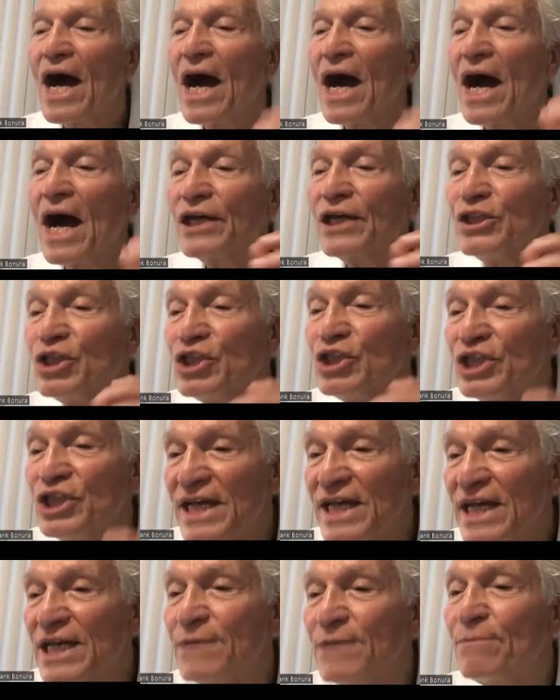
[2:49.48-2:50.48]
a
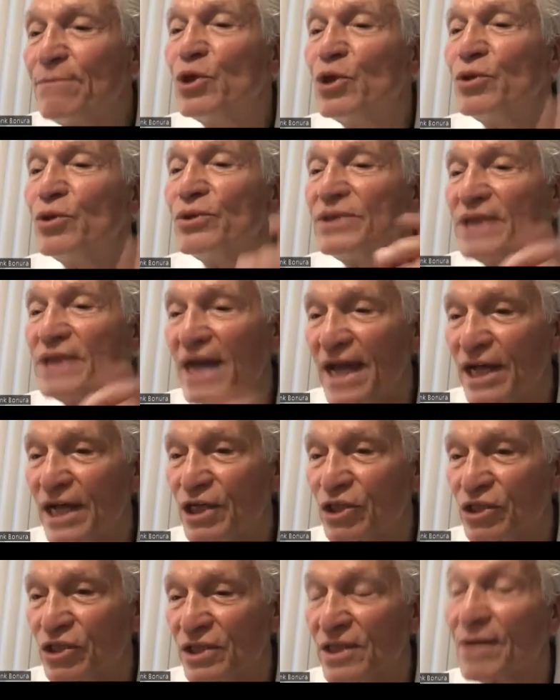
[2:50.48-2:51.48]
gene mutation.